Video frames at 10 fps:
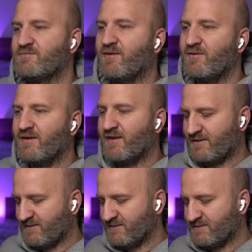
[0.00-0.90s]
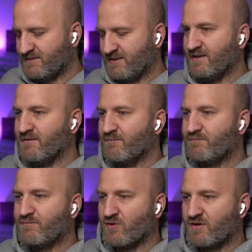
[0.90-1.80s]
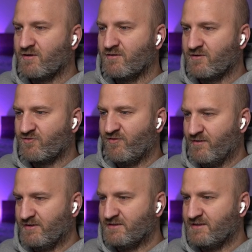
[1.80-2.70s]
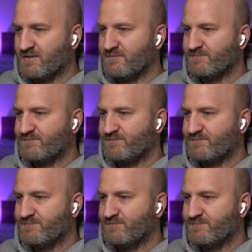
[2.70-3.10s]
Maybe that is the book queries here.